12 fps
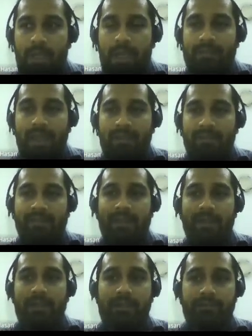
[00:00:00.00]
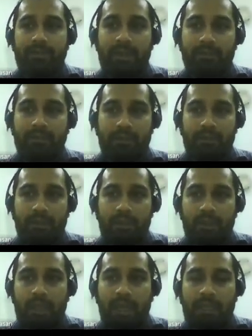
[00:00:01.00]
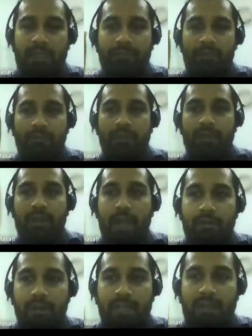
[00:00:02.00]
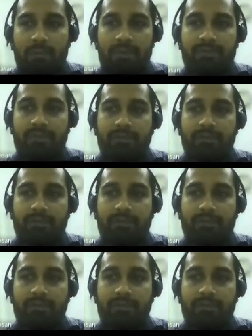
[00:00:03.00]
and that's a single instruction. And if you have written 100 elements,